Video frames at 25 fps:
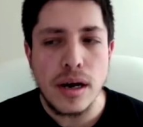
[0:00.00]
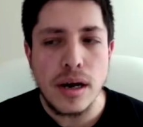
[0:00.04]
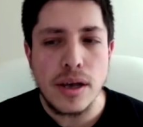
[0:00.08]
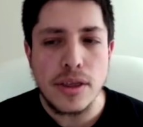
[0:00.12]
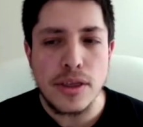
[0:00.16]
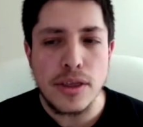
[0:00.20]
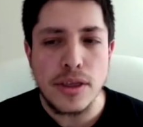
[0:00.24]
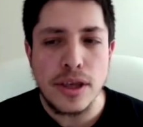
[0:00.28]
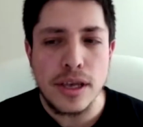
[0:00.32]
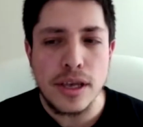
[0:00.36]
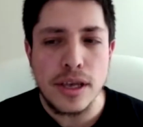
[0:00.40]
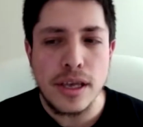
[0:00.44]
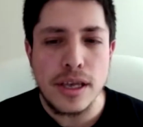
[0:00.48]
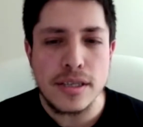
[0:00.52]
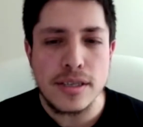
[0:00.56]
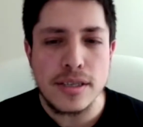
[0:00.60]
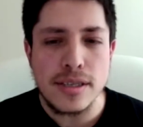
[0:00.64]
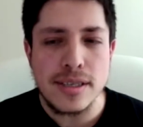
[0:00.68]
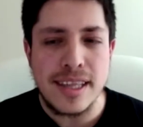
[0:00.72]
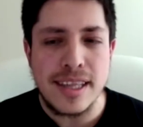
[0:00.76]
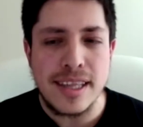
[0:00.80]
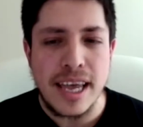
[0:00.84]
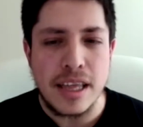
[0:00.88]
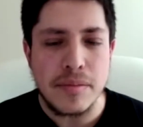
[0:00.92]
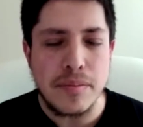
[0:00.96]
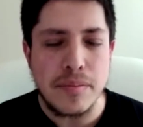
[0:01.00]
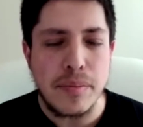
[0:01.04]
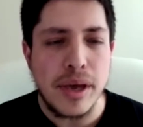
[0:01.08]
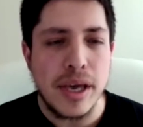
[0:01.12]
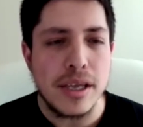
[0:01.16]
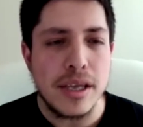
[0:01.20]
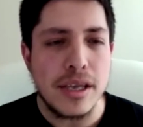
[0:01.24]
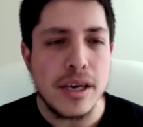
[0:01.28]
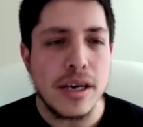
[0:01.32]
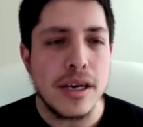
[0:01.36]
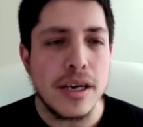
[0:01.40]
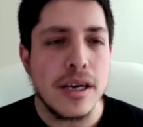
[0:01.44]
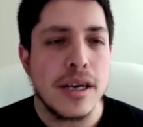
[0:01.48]
think it's Dan
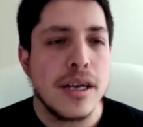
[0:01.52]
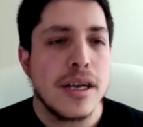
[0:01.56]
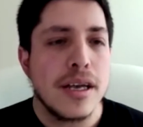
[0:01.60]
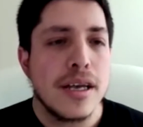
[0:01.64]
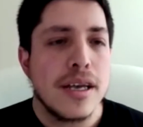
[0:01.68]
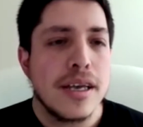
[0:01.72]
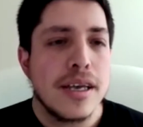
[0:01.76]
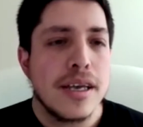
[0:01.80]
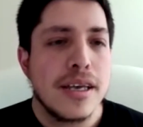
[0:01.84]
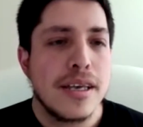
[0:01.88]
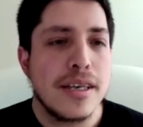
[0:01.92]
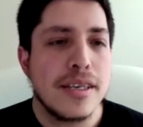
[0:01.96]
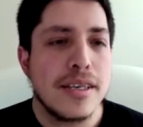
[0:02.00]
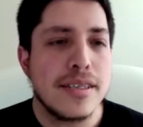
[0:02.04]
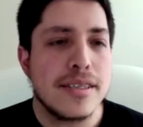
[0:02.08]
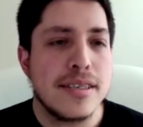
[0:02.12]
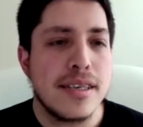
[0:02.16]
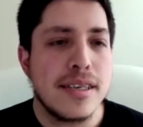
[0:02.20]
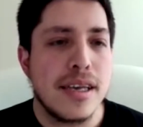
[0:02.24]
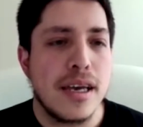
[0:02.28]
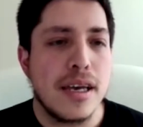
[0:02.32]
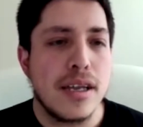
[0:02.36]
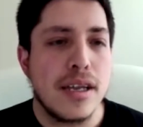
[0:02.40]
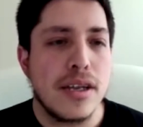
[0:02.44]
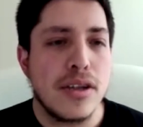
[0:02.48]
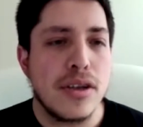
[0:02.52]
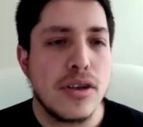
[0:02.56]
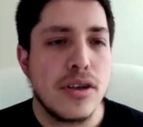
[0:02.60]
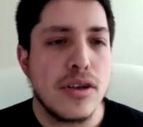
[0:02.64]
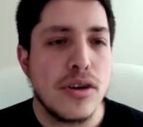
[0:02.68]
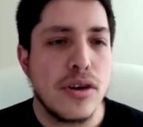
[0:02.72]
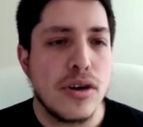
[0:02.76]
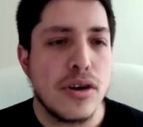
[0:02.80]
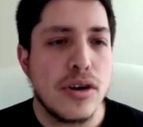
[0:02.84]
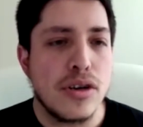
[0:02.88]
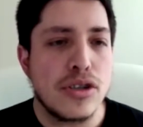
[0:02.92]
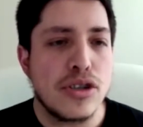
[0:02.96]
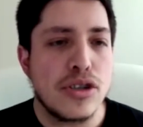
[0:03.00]
Pena. He said
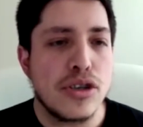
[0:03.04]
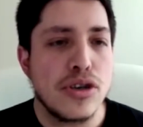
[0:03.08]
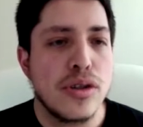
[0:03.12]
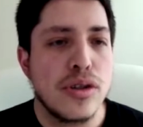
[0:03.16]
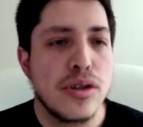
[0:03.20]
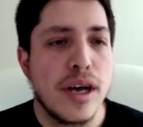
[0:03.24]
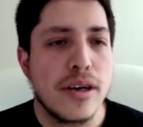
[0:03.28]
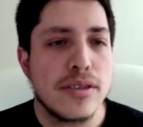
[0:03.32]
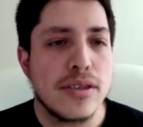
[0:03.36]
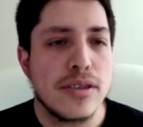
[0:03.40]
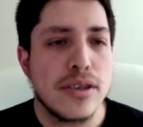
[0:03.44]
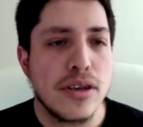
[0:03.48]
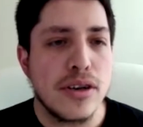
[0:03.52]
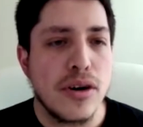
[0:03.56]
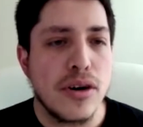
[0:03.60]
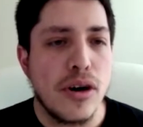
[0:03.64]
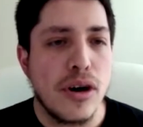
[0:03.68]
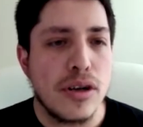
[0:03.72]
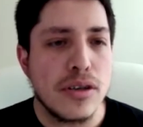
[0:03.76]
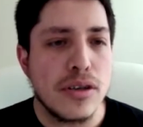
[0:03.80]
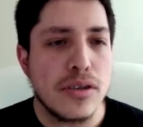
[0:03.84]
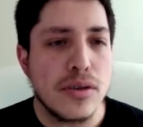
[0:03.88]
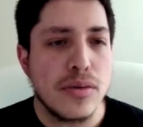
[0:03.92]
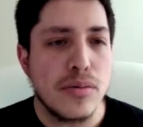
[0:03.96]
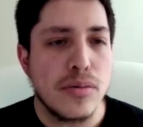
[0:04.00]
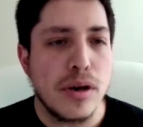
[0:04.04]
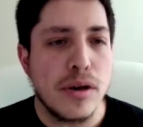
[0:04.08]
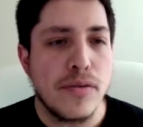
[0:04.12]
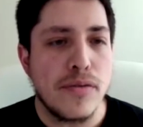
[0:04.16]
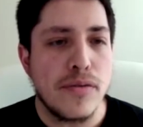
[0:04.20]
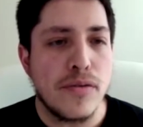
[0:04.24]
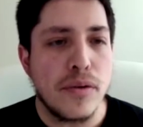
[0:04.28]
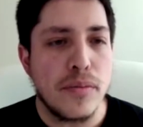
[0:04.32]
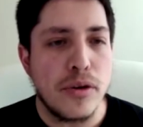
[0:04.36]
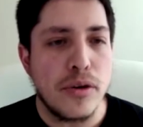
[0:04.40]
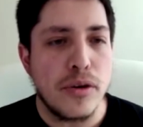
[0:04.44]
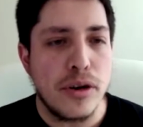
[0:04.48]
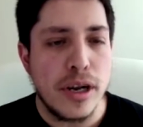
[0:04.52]
you're 2,000 calls away
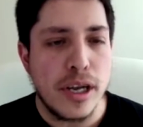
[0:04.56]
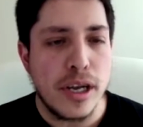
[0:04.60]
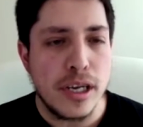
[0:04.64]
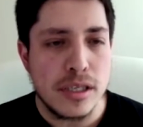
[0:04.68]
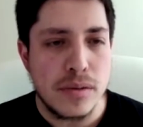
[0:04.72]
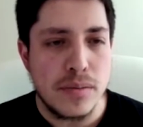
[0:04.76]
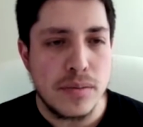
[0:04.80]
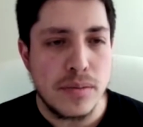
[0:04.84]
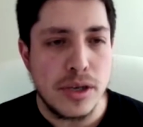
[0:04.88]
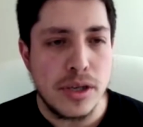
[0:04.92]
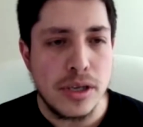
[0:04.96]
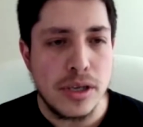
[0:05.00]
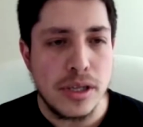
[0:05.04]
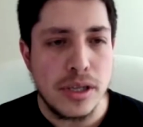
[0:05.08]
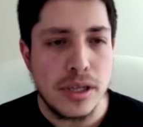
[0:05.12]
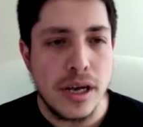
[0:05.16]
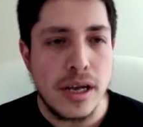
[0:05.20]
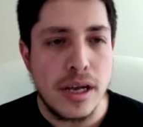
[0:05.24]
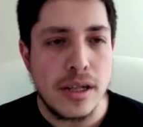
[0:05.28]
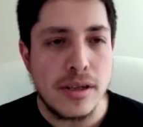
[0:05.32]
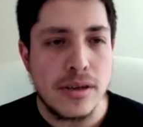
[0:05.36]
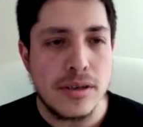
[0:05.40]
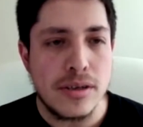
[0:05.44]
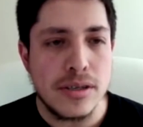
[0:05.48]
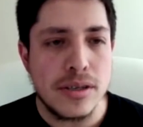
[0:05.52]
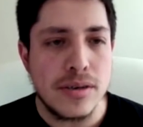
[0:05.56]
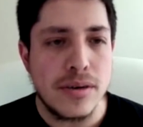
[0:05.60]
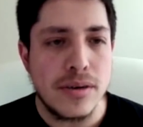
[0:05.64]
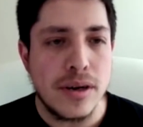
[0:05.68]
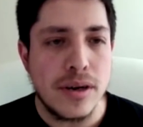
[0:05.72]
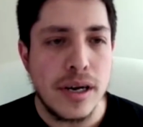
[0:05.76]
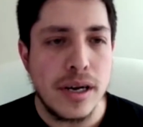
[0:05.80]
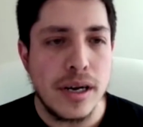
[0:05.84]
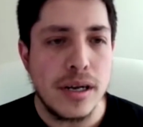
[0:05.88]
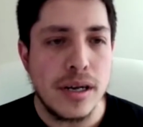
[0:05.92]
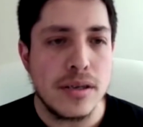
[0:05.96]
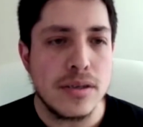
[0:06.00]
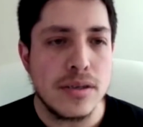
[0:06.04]
from your next $1 million,
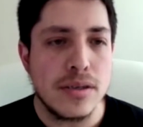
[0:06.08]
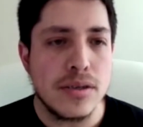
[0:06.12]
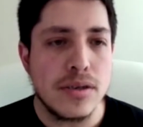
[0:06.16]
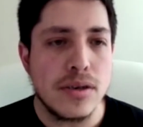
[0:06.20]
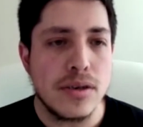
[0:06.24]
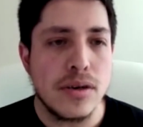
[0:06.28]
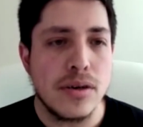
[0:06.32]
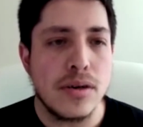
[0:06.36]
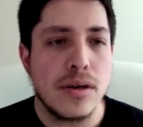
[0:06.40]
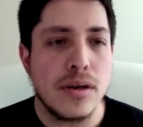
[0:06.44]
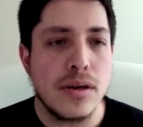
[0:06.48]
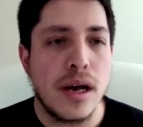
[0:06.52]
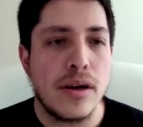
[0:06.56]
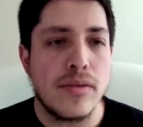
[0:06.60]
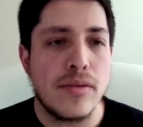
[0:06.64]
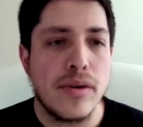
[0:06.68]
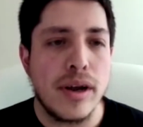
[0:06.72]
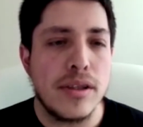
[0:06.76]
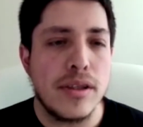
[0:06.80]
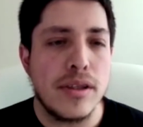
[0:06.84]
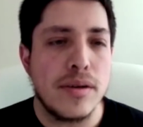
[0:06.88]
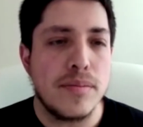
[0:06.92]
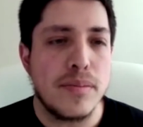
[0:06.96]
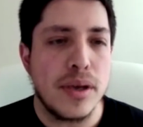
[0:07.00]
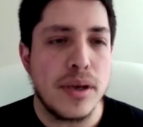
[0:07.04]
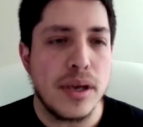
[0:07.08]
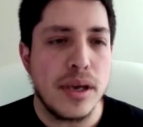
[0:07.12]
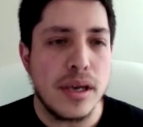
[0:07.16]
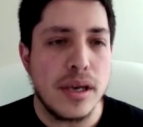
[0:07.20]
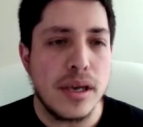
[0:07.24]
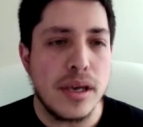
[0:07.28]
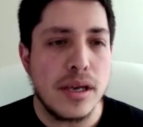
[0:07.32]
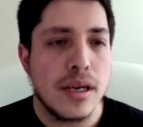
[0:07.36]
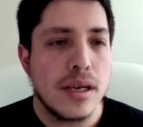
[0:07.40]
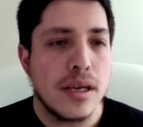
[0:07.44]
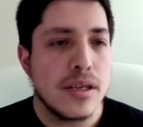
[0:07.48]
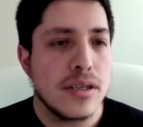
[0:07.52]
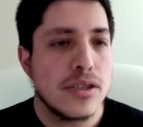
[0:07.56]
right? So I'd rather be
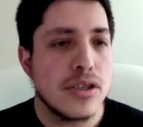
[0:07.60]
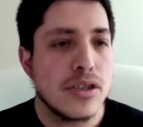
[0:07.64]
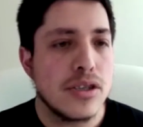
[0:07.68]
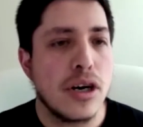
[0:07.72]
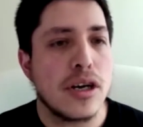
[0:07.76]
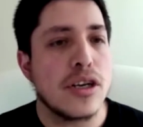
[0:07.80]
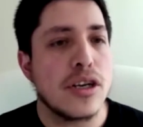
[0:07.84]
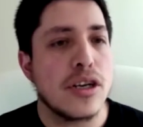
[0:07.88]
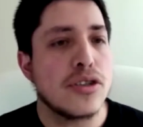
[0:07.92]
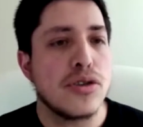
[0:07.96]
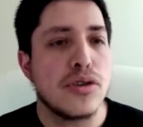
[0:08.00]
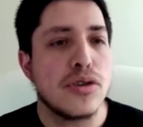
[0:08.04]
talking to